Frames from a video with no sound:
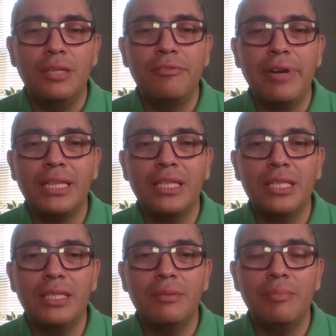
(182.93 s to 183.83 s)

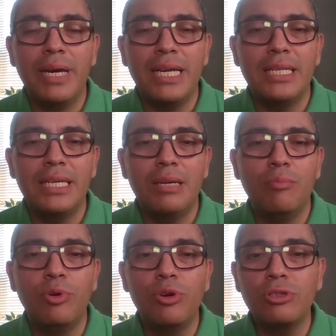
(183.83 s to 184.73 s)
directed by
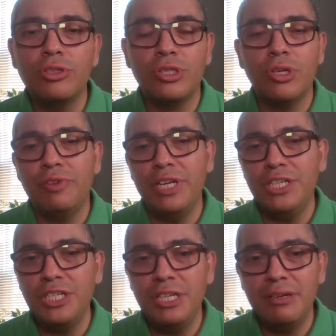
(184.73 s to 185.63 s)
the boards of
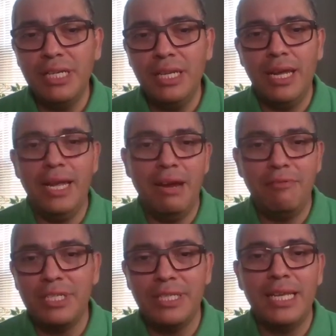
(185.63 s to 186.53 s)
engineering.
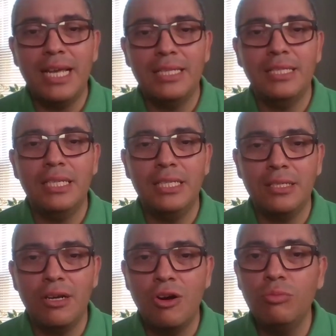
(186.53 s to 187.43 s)
Every state has
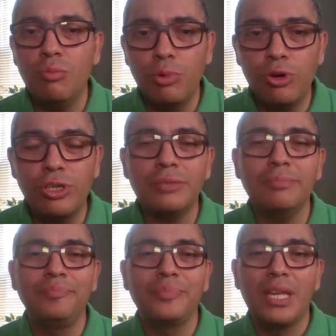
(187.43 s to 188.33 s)
its own board.
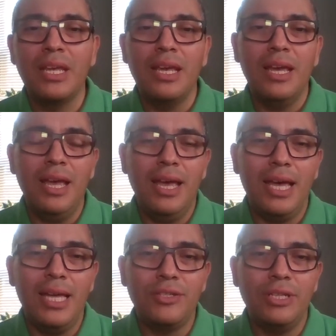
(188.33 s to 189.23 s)

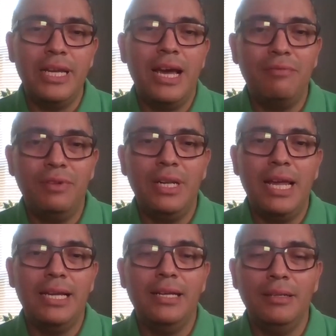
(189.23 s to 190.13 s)
So they
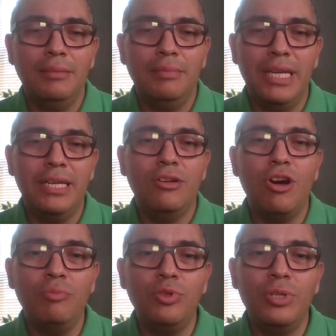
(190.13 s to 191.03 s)

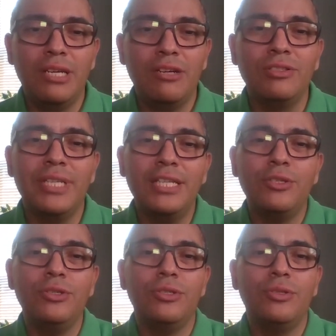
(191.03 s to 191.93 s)
come to the
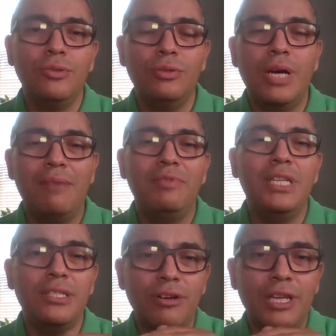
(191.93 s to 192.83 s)
consensus to have
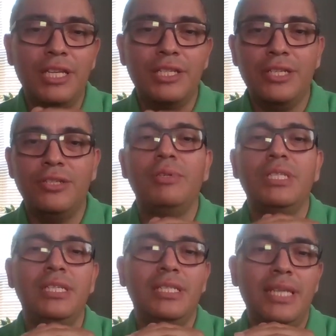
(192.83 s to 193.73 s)
this organization,
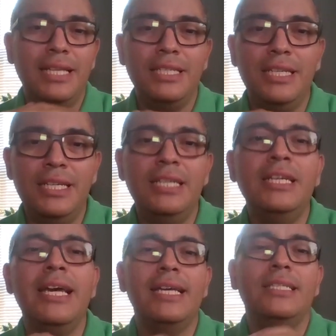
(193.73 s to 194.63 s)
which is
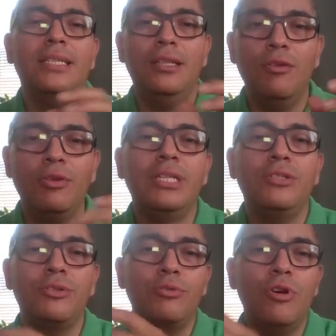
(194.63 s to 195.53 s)
NCEES,
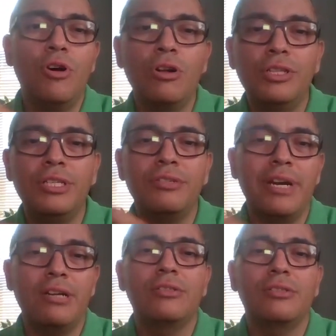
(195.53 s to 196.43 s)
looking through all these
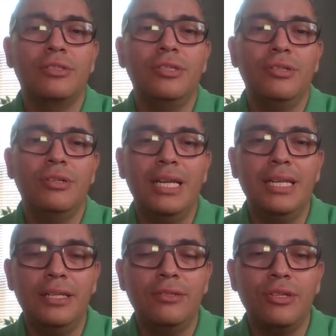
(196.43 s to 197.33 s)
records,
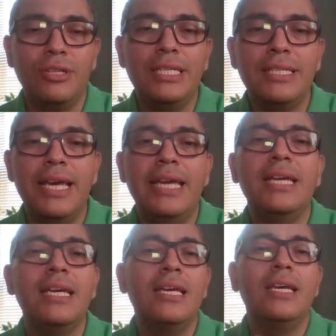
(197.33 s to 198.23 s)
and so they say,